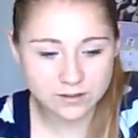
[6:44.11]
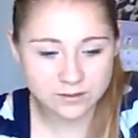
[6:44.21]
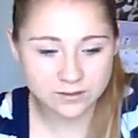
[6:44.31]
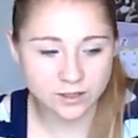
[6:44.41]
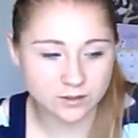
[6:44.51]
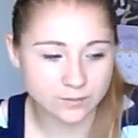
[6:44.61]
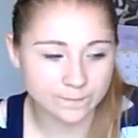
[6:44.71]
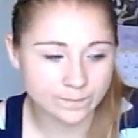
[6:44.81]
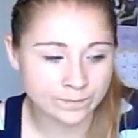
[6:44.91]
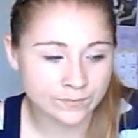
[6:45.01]
So
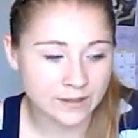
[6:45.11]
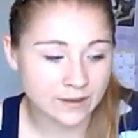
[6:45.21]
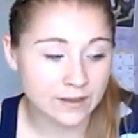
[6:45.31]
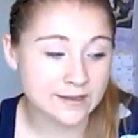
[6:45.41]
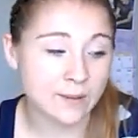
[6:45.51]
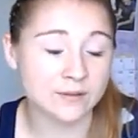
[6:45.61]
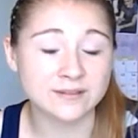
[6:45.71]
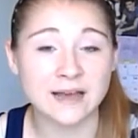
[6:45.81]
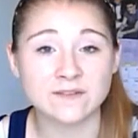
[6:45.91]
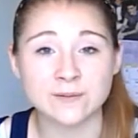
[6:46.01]
I learned
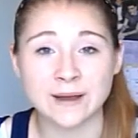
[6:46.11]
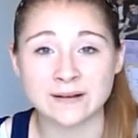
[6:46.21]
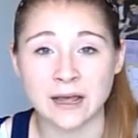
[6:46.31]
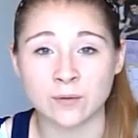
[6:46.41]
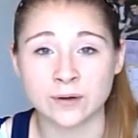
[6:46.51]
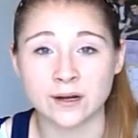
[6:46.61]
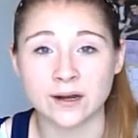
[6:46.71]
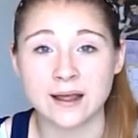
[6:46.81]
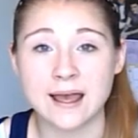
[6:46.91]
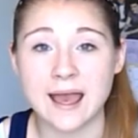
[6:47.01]
that for about an hour,
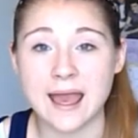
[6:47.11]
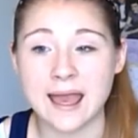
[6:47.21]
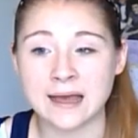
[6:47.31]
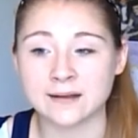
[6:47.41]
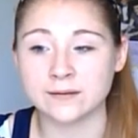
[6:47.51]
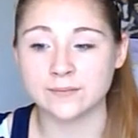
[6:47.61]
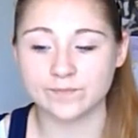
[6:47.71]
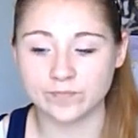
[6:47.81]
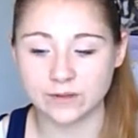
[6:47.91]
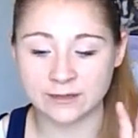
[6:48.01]
and
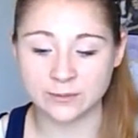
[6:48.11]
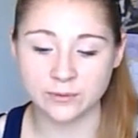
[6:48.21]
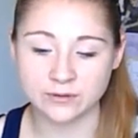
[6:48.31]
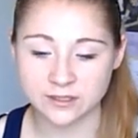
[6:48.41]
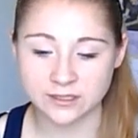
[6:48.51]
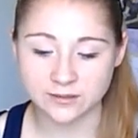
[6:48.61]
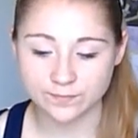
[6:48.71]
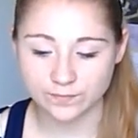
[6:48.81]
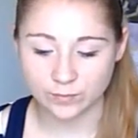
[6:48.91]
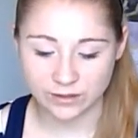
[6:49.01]
like we
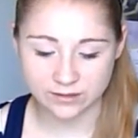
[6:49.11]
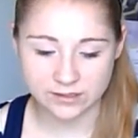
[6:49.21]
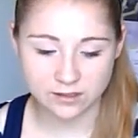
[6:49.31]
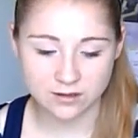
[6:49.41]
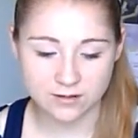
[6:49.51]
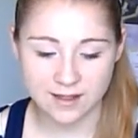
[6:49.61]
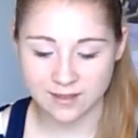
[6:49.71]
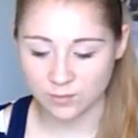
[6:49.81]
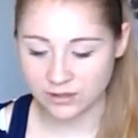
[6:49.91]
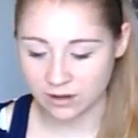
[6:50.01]
learned it all, and
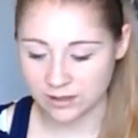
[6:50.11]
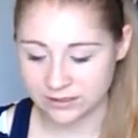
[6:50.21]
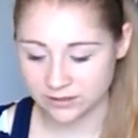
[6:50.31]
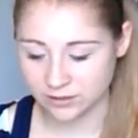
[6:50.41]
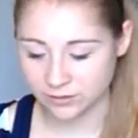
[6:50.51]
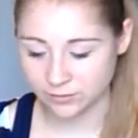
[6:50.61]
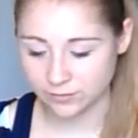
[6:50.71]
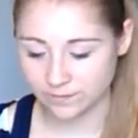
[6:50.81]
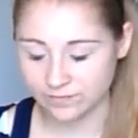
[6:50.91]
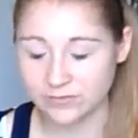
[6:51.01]
then we got into,
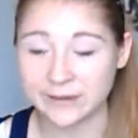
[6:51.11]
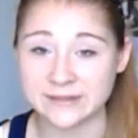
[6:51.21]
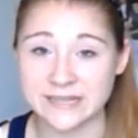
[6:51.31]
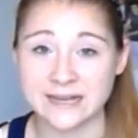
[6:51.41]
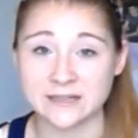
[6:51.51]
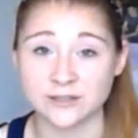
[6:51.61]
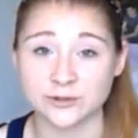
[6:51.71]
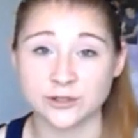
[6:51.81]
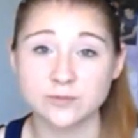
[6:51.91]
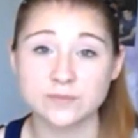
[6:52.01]
they would say, get into
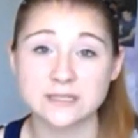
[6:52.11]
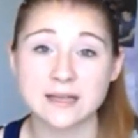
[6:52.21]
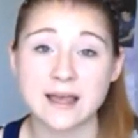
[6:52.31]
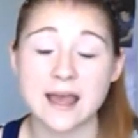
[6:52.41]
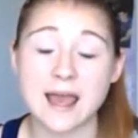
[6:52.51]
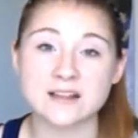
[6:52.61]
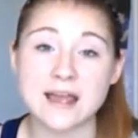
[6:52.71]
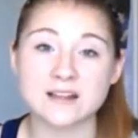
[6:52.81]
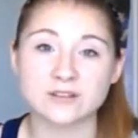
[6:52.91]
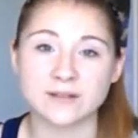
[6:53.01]
groups.
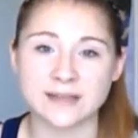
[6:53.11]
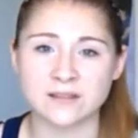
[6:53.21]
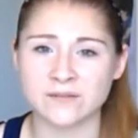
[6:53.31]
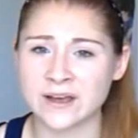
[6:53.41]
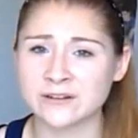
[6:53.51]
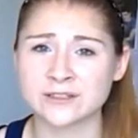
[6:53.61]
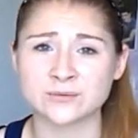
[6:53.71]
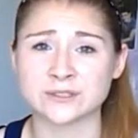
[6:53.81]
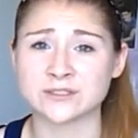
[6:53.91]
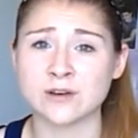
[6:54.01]
And so like the veterans
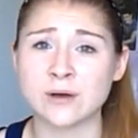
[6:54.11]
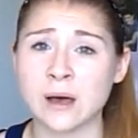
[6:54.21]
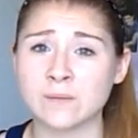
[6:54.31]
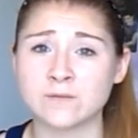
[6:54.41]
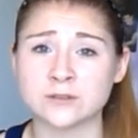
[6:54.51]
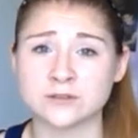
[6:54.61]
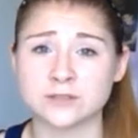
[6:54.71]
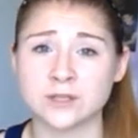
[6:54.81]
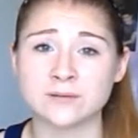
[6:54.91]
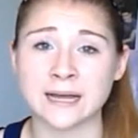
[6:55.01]
were so helpful,
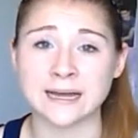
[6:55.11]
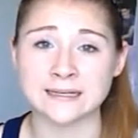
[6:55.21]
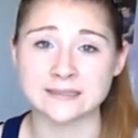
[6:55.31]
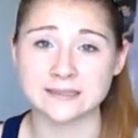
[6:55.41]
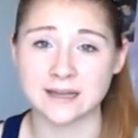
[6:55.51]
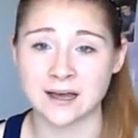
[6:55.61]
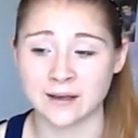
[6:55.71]
so nice.